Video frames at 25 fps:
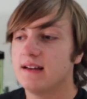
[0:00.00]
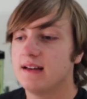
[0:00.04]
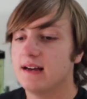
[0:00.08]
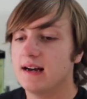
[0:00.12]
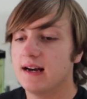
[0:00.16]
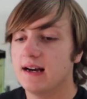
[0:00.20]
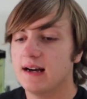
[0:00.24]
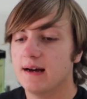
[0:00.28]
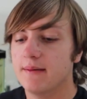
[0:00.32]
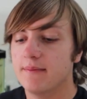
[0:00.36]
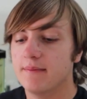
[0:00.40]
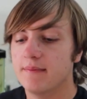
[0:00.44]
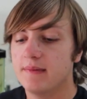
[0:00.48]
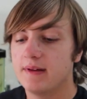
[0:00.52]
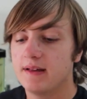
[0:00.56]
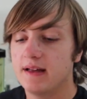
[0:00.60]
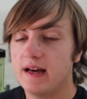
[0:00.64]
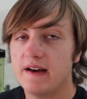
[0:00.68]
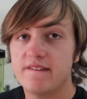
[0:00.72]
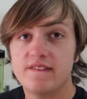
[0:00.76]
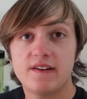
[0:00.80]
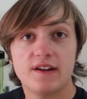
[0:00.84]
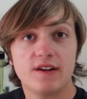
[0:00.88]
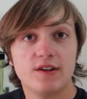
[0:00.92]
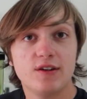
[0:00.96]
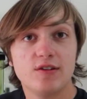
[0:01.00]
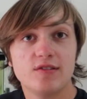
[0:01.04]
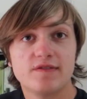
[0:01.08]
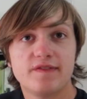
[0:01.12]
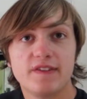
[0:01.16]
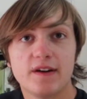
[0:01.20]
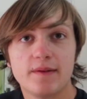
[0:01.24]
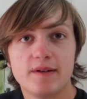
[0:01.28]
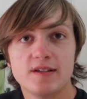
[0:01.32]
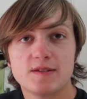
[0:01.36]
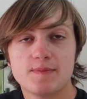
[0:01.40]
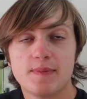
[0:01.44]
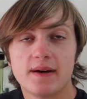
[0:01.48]
I found a new
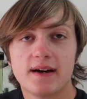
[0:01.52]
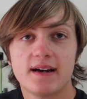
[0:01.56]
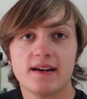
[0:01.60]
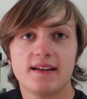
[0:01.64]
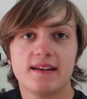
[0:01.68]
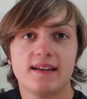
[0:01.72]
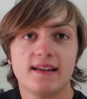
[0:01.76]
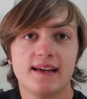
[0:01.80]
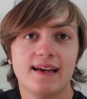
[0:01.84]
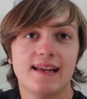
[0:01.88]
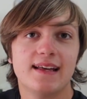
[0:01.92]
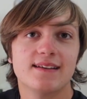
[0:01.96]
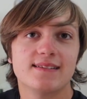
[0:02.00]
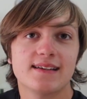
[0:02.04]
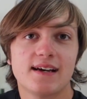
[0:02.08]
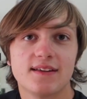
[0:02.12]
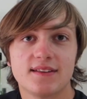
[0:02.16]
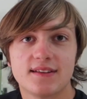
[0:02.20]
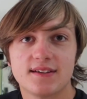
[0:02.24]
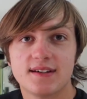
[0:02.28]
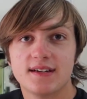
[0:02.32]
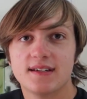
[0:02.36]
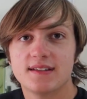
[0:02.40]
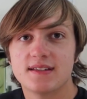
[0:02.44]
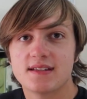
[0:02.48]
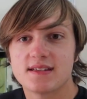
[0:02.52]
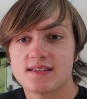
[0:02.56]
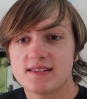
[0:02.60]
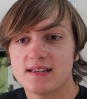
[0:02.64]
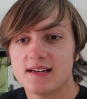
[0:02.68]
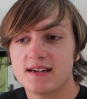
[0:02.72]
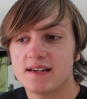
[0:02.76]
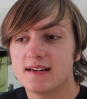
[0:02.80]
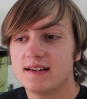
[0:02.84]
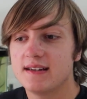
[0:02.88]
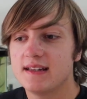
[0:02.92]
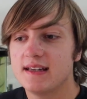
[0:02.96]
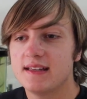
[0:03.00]
filming spot, and it's out there in the
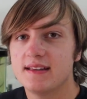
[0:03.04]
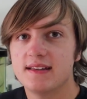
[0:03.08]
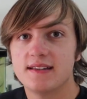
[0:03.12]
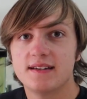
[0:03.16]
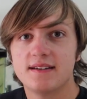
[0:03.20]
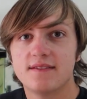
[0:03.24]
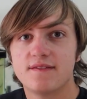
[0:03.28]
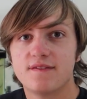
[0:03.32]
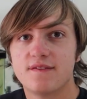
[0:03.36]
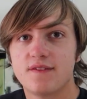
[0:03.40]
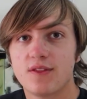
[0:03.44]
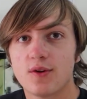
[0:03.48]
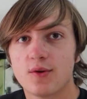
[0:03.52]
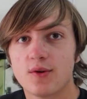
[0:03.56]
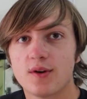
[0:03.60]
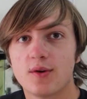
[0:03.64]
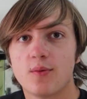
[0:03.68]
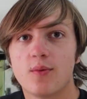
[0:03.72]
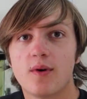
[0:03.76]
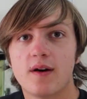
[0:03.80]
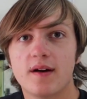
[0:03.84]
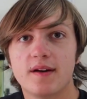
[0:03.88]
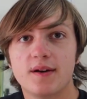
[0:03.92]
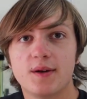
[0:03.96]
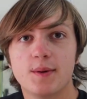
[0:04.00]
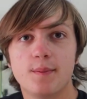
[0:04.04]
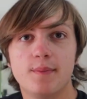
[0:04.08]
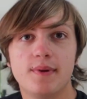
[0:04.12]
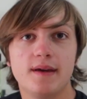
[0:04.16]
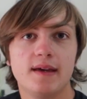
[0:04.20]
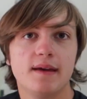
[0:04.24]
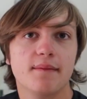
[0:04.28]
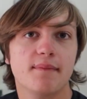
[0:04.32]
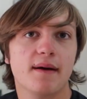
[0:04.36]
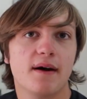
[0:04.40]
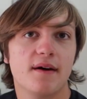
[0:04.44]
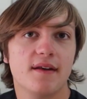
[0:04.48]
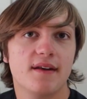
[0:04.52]
sun, and then Florida wanted to
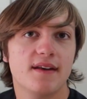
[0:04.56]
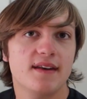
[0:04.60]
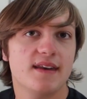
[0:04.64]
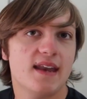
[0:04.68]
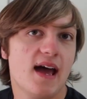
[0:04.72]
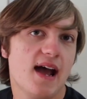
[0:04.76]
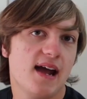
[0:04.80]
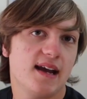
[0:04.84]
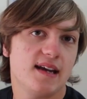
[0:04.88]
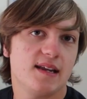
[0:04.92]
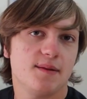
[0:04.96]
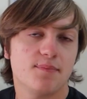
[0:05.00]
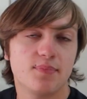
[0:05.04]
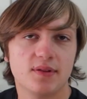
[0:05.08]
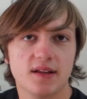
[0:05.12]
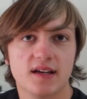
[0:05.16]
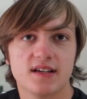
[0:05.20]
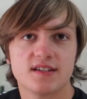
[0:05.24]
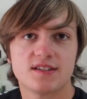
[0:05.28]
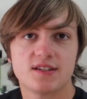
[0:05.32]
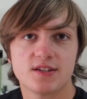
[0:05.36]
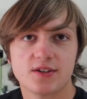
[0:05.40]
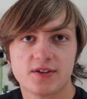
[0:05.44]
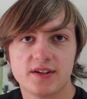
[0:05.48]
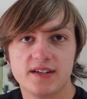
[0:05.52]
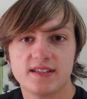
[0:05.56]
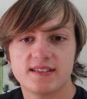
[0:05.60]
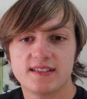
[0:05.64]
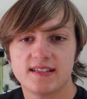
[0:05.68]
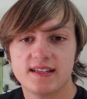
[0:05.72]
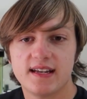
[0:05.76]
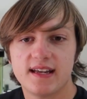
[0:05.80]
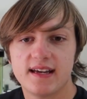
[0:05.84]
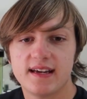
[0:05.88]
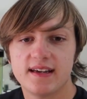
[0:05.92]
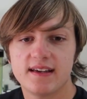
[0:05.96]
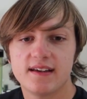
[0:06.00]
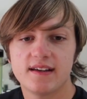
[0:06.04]
be about 90 plus degrees
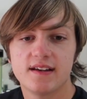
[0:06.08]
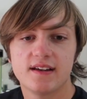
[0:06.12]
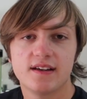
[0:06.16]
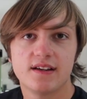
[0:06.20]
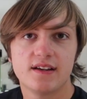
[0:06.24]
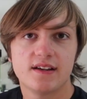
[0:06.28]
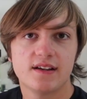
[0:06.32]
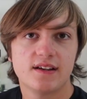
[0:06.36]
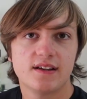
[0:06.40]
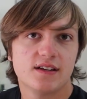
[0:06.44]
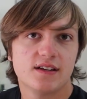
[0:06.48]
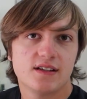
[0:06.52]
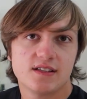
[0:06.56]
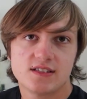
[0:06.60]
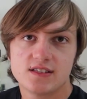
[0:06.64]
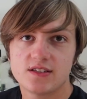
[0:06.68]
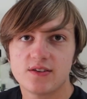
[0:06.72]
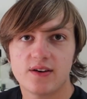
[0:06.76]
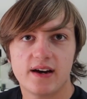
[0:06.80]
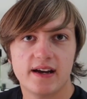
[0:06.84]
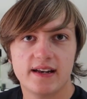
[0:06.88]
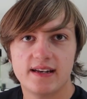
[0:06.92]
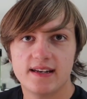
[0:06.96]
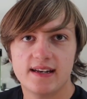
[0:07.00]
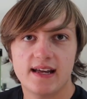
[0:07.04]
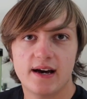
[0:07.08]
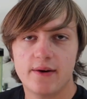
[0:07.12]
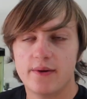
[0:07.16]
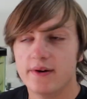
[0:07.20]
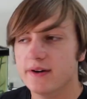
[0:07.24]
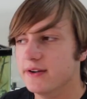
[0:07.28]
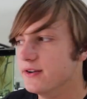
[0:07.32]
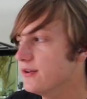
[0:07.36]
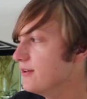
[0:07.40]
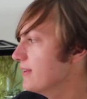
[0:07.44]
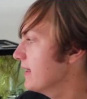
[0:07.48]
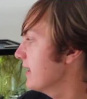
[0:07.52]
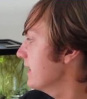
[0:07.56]
today, so I did not
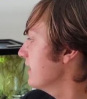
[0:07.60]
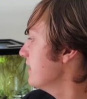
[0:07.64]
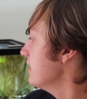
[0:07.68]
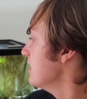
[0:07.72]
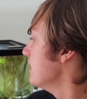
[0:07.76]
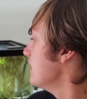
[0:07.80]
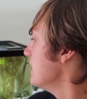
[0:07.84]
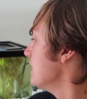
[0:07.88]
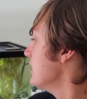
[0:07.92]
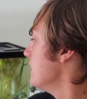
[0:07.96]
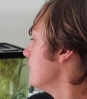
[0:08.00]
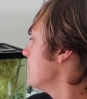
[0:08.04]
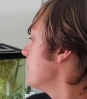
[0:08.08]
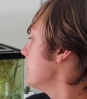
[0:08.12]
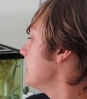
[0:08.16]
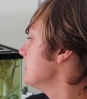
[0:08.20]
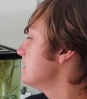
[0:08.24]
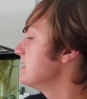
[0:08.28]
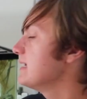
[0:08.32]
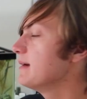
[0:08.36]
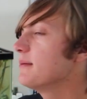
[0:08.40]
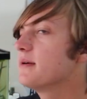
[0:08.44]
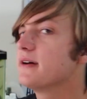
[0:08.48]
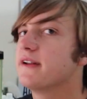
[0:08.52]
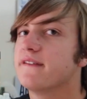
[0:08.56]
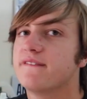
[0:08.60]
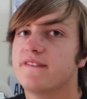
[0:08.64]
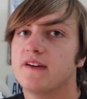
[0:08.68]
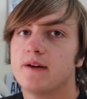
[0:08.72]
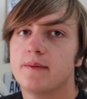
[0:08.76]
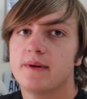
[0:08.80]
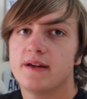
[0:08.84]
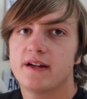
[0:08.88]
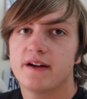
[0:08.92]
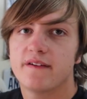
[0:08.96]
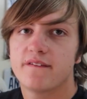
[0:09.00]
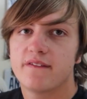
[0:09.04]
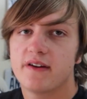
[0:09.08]
want to do that. But instead I'm going to
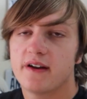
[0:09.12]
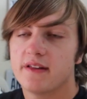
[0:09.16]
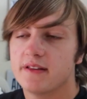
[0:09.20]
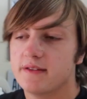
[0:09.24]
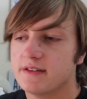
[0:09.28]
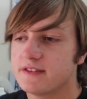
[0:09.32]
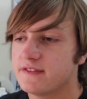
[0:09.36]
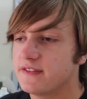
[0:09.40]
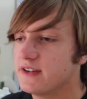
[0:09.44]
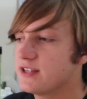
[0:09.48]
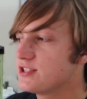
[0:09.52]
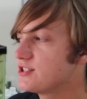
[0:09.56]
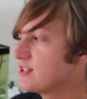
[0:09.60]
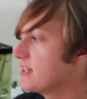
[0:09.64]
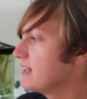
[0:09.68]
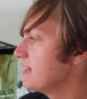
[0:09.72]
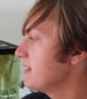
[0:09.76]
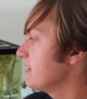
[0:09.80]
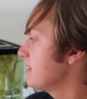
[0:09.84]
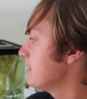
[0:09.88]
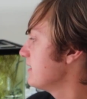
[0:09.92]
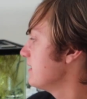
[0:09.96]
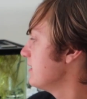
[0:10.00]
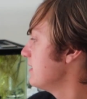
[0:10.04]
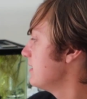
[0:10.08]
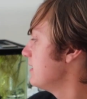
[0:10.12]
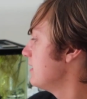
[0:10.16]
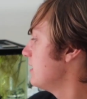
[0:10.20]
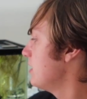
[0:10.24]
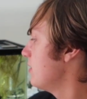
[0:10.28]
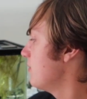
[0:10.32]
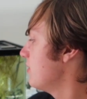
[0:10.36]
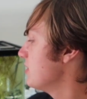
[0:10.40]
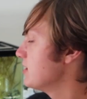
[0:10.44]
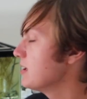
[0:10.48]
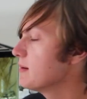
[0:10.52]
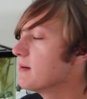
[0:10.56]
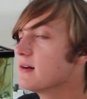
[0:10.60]
film here in front of this fish tank.
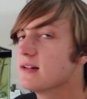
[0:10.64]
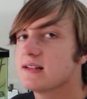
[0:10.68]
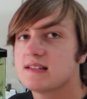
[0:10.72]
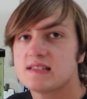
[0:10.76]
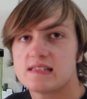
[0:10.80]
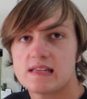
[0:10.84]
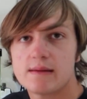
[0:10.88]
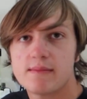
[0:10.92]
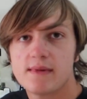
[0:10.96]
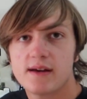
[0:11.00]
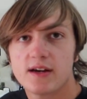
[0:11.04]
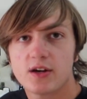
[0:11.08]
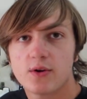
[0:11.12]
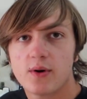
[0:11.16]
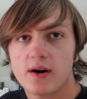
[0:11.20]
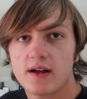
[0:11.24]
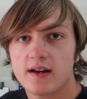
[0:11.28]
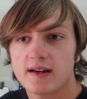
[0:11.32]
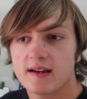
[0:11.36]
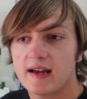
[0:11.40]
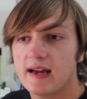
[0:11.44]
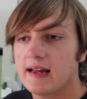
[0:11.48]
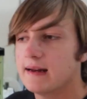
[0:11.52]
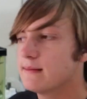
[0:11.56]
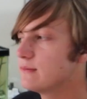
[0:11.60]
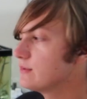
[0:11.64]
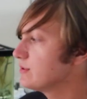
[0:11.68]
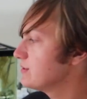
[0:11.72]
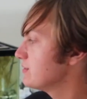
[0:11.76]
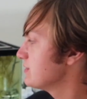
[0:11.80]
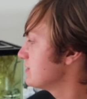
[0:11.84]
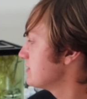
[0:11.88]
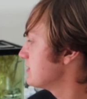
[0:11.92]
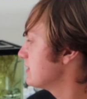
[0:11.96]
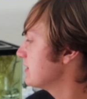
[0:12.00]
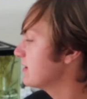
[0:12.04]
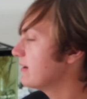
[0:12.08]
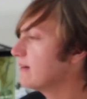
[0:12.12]
We're talking about semi-aquatic
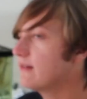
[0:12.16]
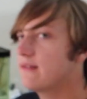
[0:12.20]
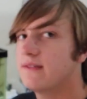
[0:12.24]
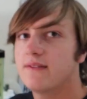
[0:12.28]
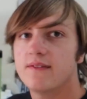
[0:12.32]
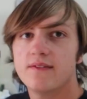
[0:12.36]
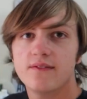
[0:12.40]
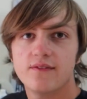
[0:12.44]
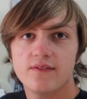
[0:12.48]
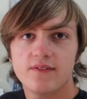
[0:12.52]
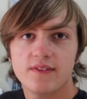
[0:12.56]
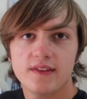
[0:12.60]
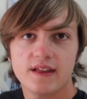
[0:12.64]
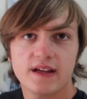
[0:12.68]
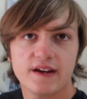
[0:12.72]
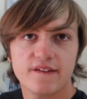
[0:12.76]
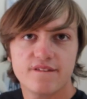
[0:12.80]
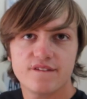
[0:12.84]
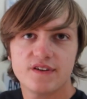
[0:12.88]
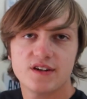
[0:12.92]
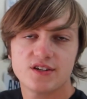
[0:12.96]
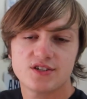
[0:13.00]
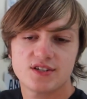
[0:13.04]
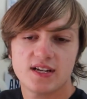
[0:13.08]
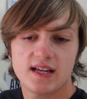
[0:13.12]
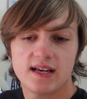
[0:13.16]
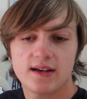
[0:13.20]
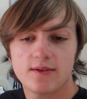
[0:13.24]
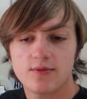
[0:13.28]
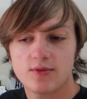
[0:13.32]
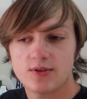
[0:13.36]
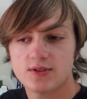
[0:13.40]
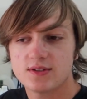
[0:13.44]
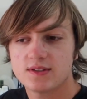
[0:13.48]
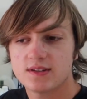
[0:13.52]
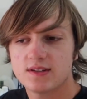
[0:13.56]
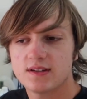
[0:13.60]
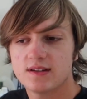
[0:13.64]
animals, so a fish tank
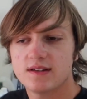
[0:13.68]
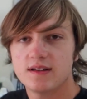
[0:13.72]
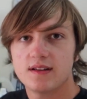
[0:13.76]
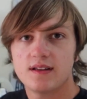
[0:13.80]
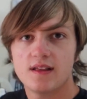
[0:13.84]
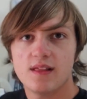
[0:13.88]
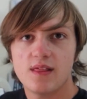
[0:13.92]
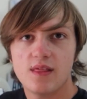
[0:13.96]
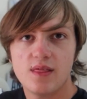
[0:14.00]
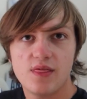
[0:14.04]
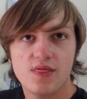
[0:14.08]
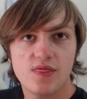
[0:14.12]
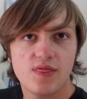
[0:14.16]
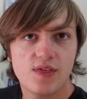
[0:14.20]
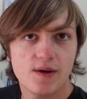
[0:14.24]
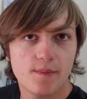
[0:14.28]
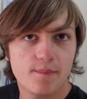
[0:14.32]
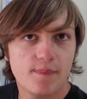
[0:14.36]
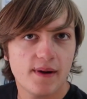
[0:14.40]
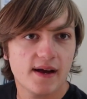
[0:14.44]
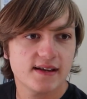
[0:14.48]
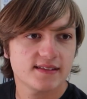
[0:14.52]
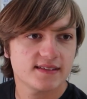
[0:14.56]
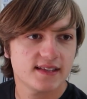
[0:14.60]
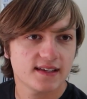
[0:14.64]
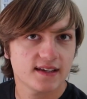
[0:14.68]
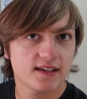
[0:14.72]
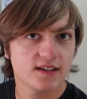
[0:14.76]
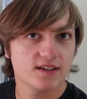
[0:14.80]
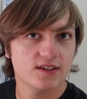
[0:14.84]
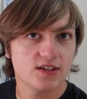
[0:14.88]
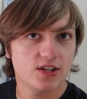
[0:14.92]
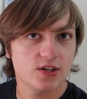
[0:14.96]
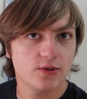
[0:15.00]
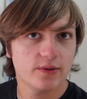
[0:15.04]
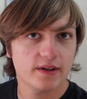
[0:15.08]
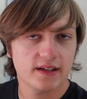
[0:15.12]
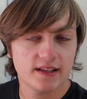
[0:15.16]
was the best I
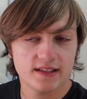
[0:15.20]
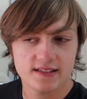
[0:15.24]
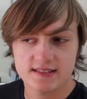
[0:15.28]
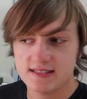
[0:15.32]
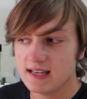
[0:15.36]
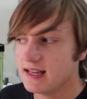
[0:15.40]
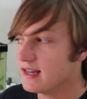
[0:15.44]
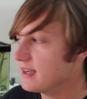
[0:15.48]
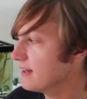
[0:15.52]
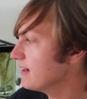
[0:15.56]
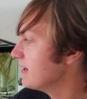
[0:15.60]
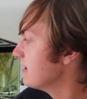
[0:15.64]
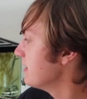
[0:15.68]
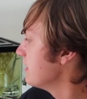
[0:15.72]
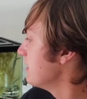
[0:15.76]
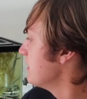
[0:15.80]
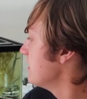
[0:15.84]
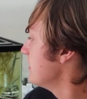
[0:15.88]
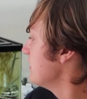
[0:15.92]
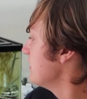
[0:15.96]
can do inside.